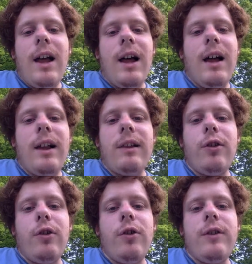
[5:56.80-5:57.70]

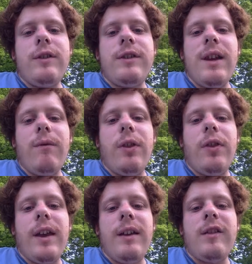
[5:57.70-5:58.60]
learn several
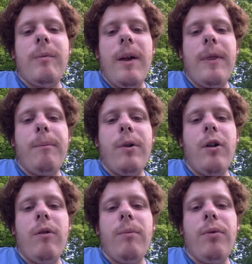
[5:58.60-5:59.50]
things about the
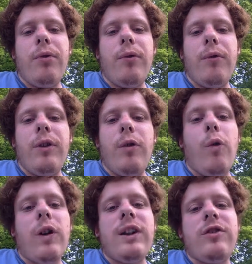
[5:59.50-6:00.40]
poem through
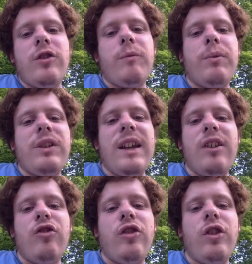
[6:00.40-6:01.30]
your
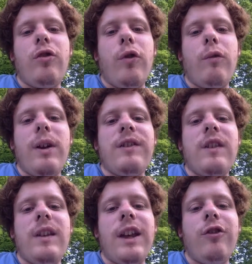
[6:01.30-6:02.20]
interpretation and your
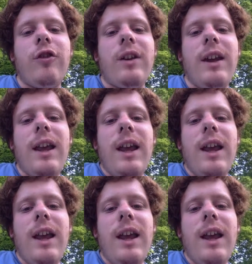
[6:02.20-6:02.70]
recitation